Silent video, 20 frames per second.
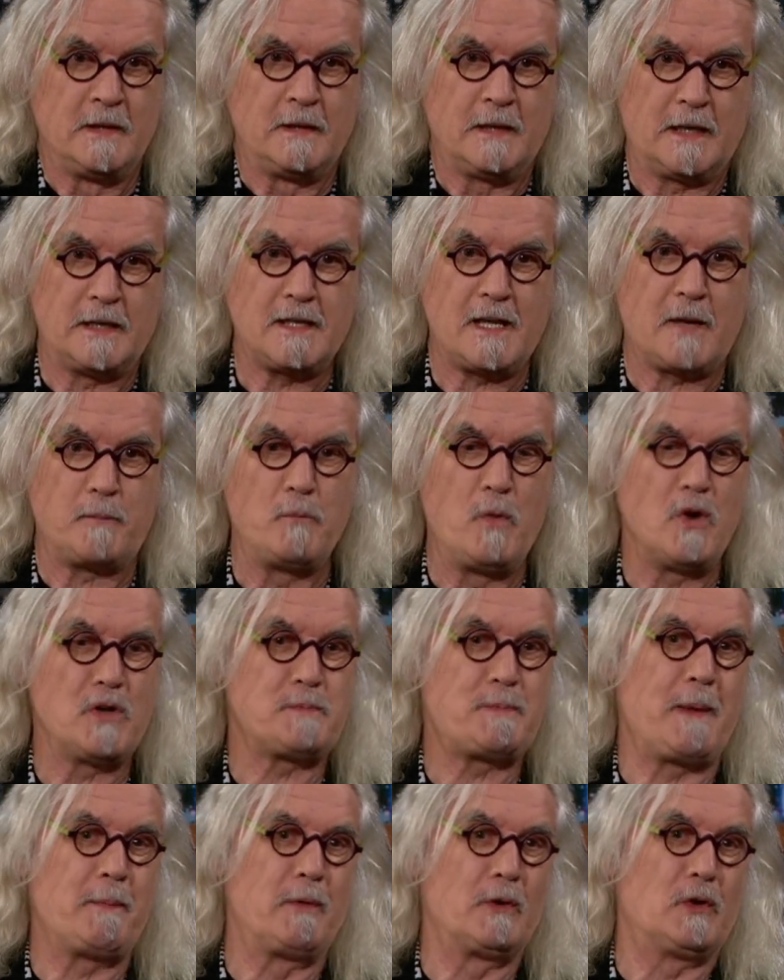And
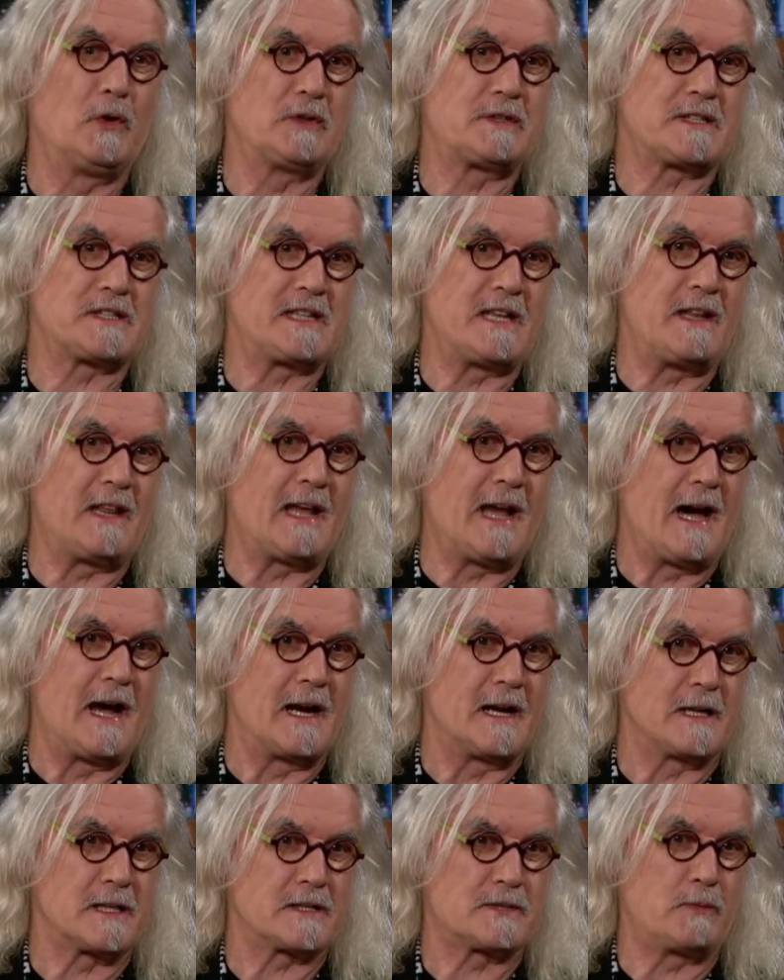most people go to see the
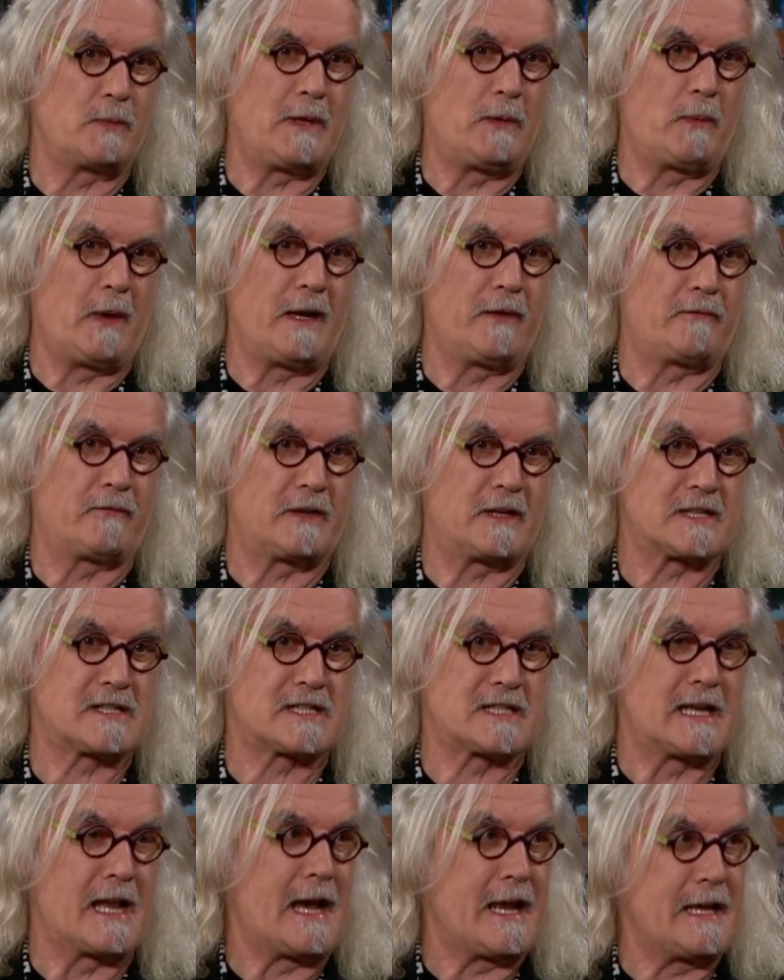art. We went for a
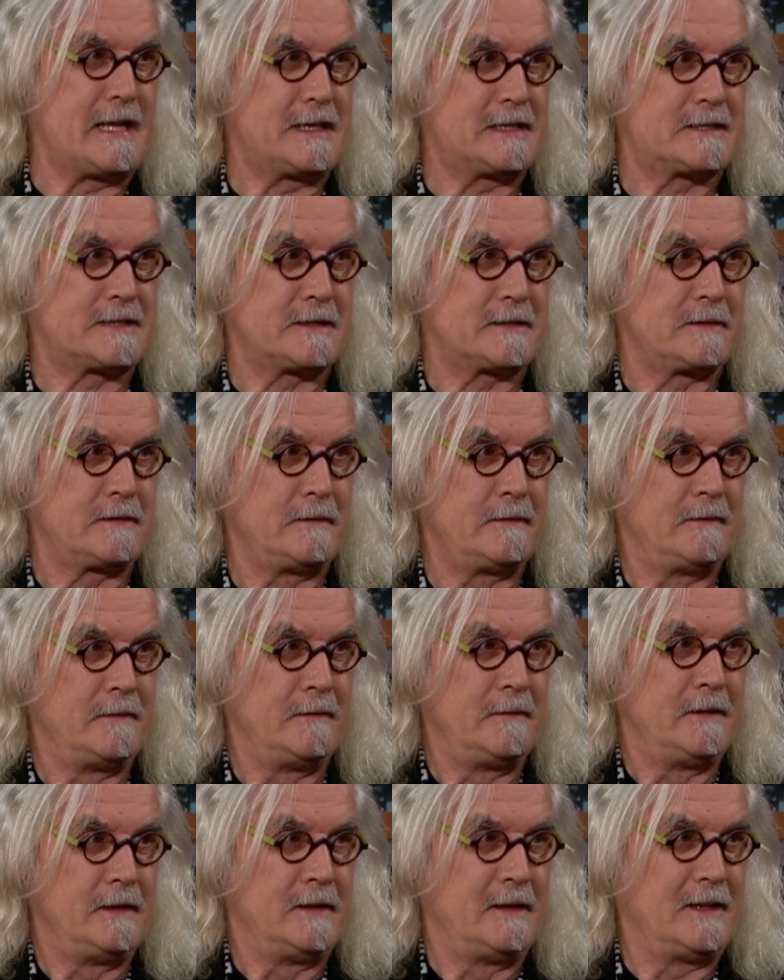slide.
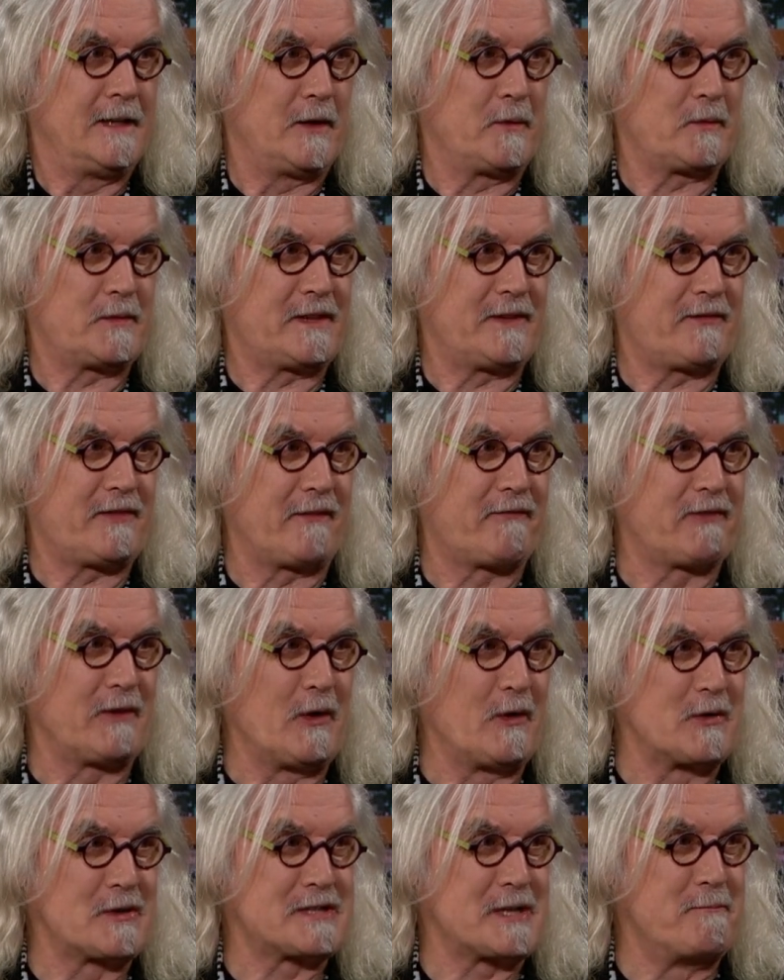The
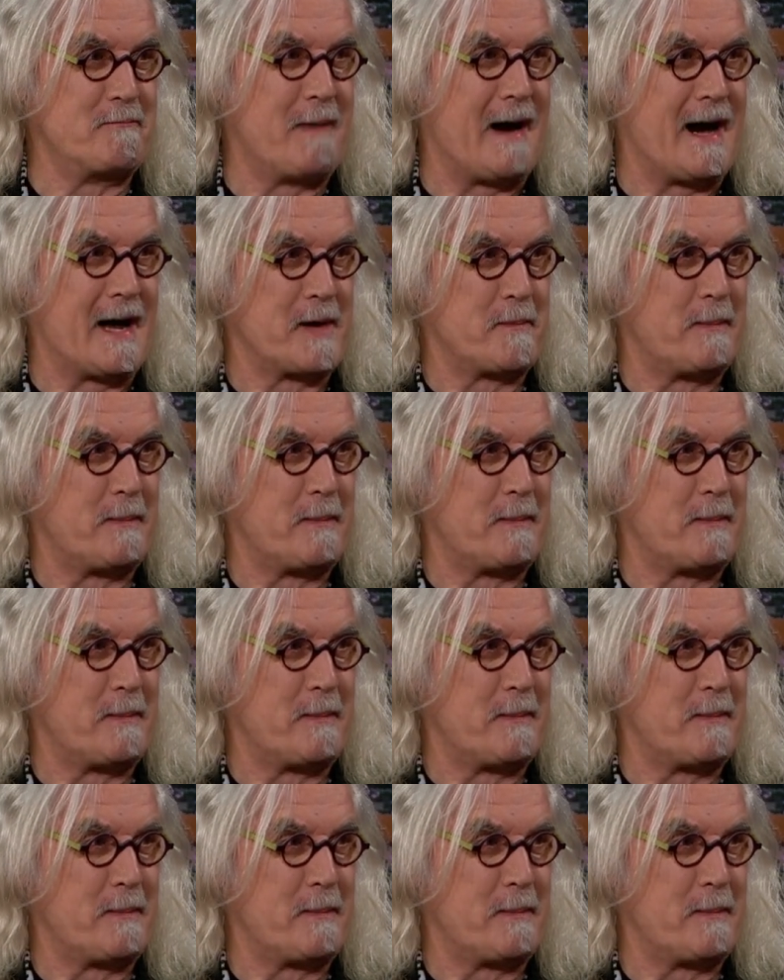floors are marble.